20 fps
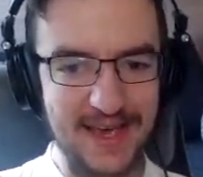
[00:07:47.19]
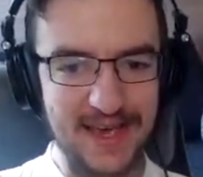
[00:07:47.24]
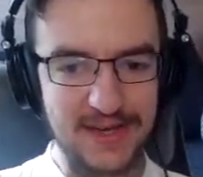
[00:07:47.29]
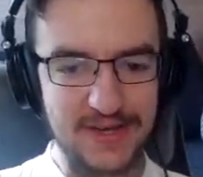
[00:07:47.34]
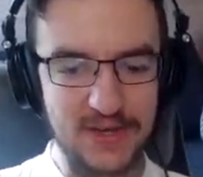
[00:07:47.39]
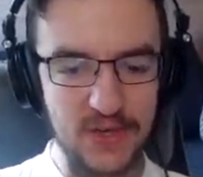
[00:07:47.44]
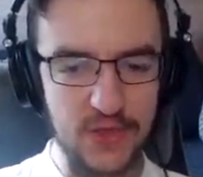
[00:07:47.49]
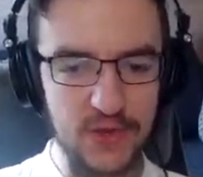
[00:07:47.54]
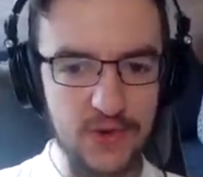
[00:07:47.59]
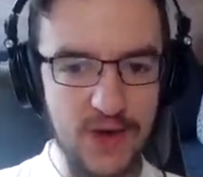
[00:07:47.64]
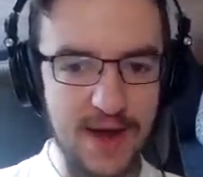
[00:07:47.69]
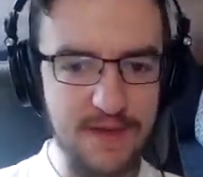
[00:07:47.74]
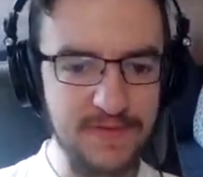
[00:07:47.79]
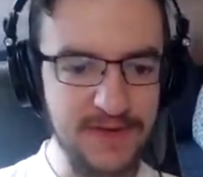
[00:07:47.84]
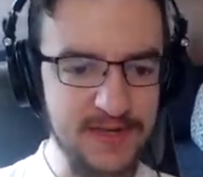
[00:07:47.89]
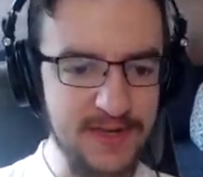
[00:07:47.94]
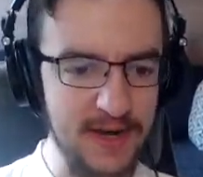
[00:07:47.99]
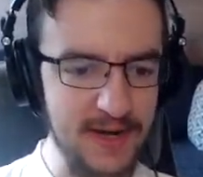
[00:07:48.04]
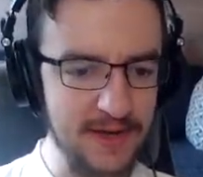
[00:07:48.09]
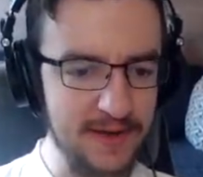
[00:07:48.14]
So the
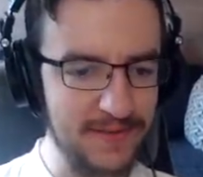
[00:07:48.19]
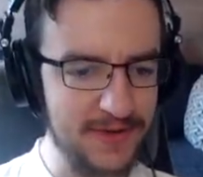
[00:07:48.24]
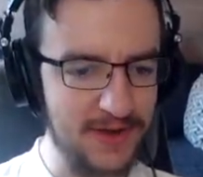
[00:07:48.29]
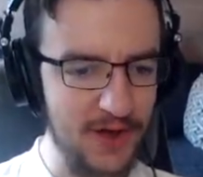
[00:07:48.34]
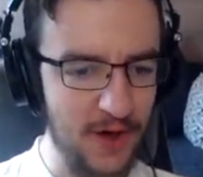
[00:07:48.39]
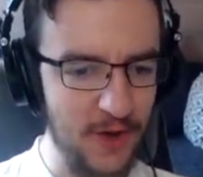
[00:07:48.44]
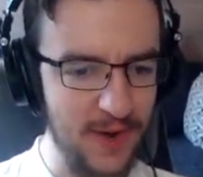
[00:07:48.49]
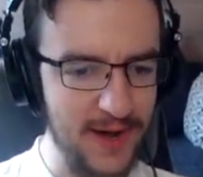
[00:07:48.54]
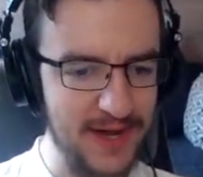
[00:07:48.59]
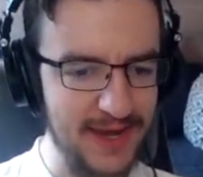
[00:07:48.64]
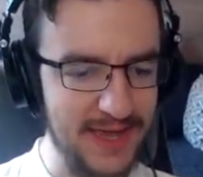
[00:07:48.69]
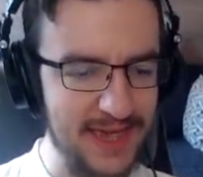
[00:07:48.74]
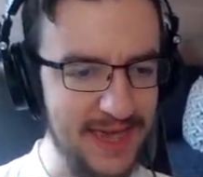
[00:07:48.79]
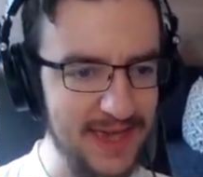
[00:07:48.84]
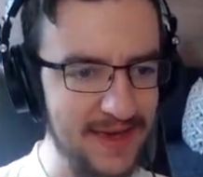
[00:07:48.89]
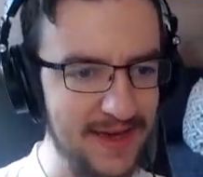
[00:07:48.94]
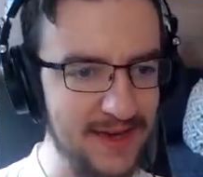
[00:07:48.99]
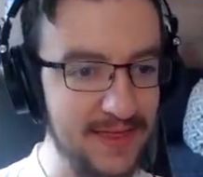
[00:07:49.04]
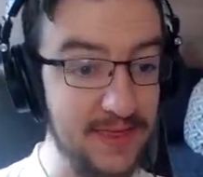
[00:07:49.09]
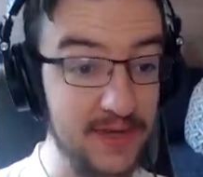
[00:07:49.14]
driver's going to go in
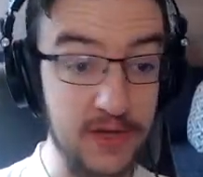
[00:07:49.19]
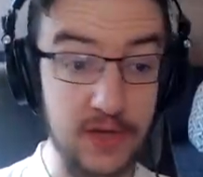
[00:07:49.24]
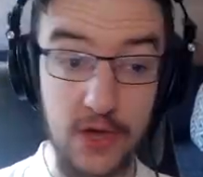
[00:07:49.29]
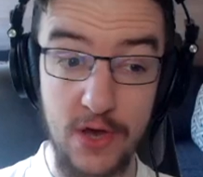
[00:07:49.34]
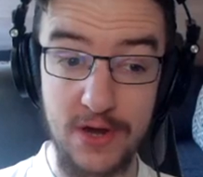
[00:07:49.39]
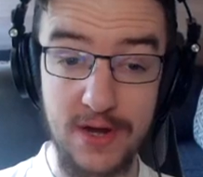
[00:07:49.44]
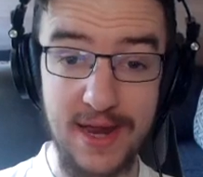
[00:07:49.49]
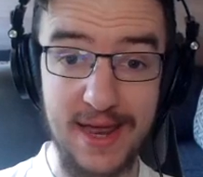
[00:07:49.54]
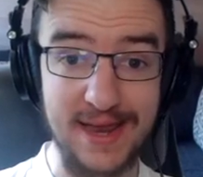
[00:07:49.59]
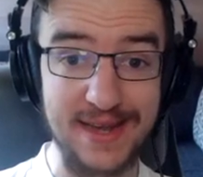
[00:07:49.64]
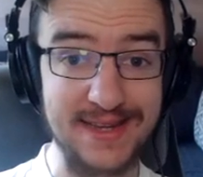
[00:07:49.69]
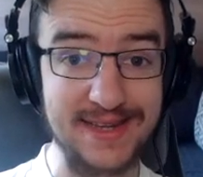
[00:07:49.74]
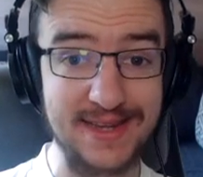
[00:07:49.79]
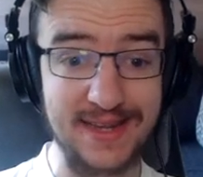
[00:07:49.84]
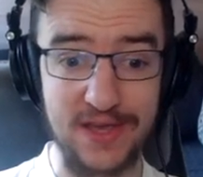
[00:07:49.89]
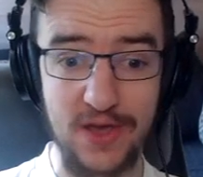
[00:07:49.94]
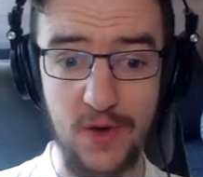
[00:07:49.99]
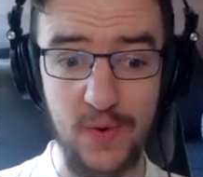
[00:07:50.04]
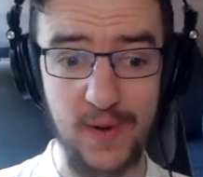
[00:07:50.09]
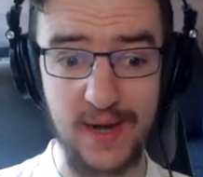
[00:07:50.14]
here. The gun has
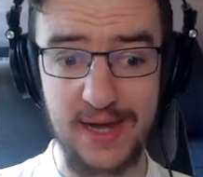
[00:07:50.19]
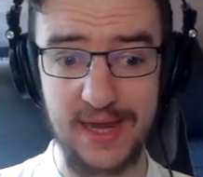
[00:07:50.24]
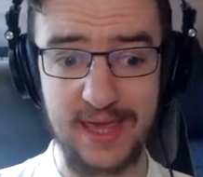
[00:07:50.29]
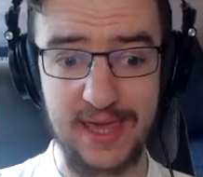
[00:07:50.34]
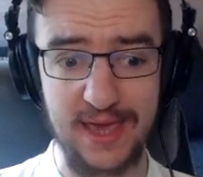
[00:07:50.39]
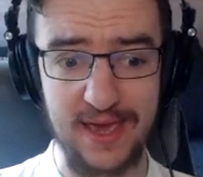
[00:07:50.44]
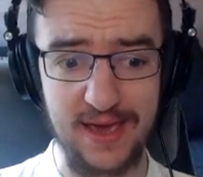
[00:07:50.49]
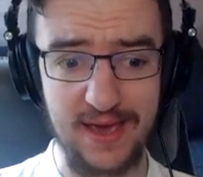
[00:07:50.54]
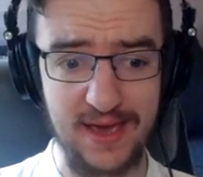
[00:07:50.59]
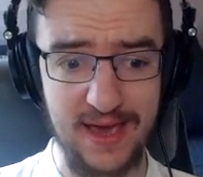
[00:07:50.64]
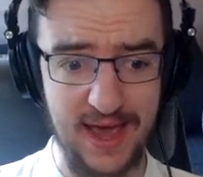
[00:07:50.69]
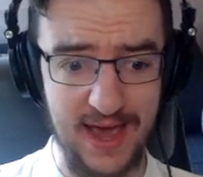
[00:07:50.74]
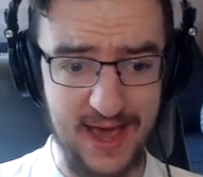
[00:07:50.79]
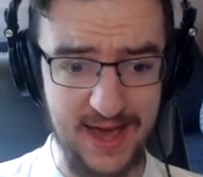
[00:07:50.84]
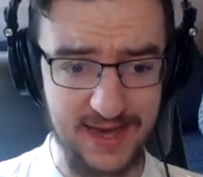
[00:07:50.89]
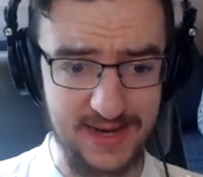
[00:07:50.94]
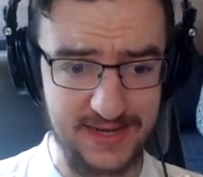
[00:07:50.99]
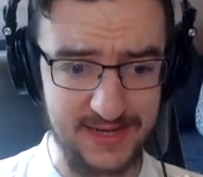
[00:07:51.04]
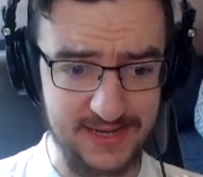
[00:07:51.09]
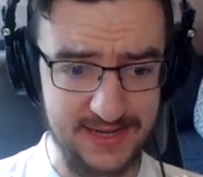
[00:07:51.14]
to go in here.
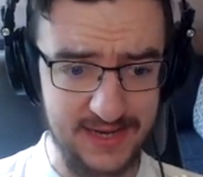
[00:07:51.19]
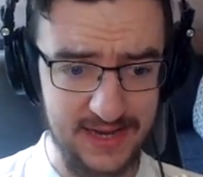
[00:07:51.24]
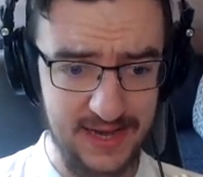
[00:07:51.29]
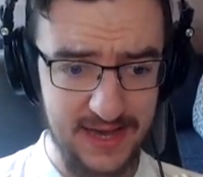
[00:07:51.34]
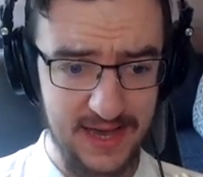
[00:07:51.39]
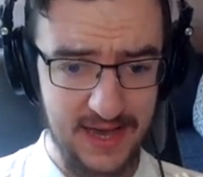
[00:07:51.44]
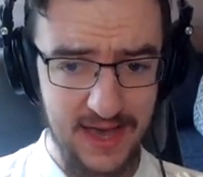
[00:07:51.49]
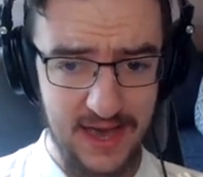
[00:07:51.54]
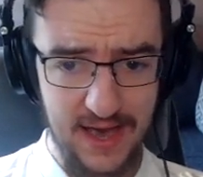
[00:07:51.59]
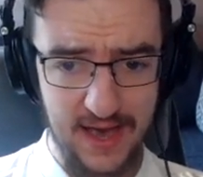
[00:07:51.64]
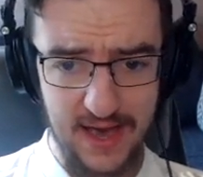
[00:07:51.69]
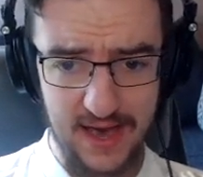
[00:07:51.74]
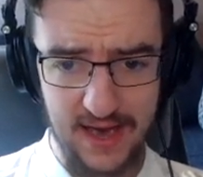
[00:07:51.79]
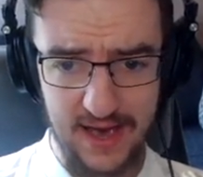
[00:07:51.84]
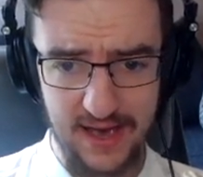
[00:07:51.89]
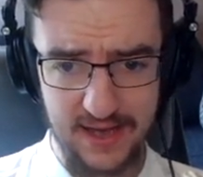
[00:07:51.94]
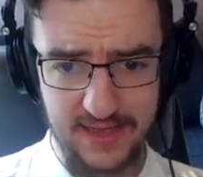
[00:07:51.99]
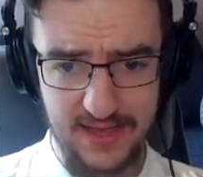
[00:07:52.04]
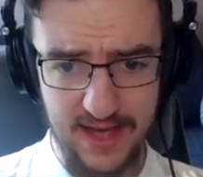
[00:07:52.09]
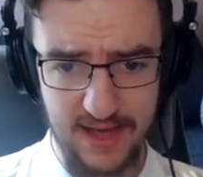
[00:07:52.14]
And
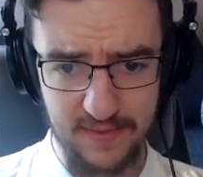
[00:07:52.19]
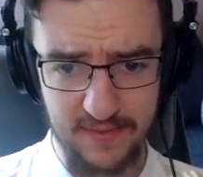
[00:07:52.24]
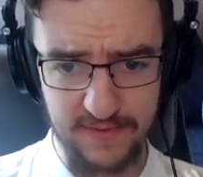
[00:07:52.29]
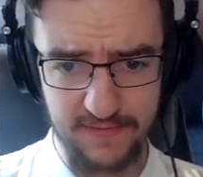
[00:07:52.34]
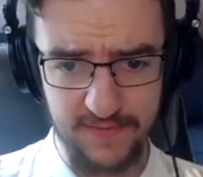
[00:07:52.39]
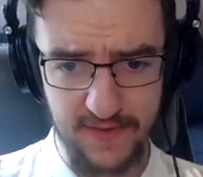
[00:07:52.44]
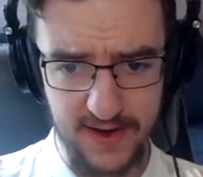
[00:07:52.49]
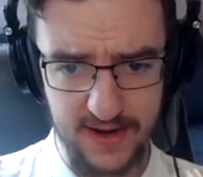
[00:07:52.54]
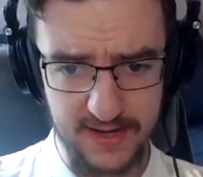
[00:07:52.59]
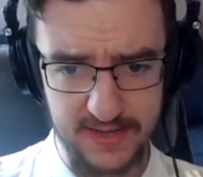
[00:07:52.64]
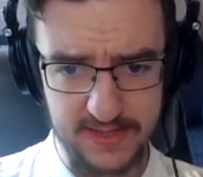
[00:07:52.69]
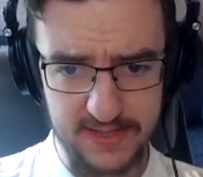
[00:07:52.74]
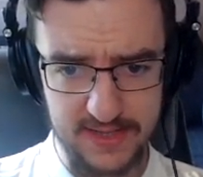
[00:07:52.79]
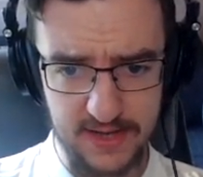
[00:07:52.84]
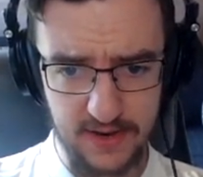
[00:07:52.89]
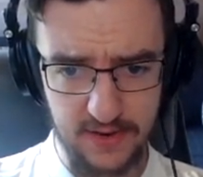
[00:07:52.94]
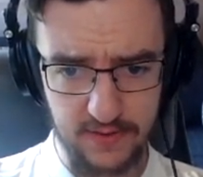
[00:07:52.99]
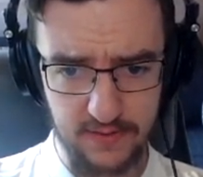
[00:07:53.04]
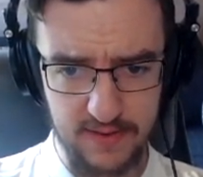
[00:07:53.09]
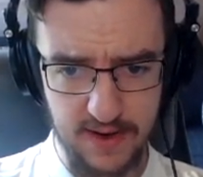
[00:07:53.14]
uh, that'll be fine.
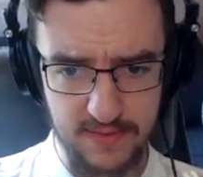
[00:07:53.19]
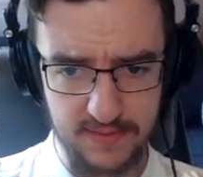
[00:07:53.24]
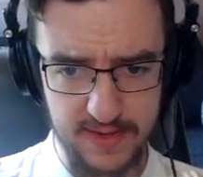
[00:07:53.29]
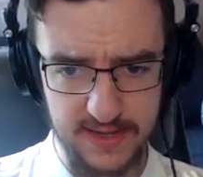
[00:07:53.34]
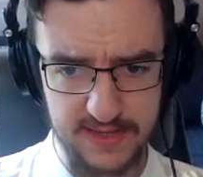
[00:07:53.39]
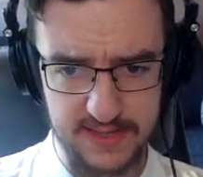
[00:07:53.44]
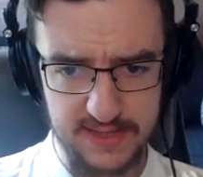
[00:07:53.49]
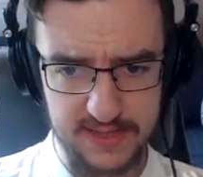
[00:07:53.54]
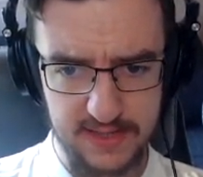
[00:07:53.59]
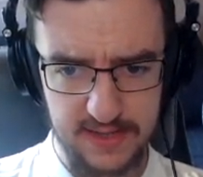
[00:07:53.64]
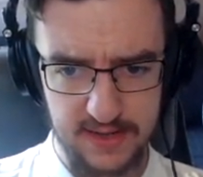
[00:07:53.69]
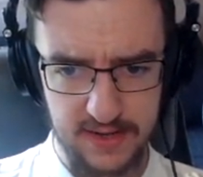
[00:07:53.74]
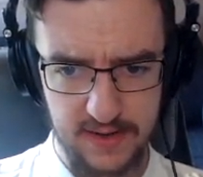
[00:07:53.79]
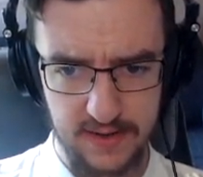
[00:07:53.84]
So grab this.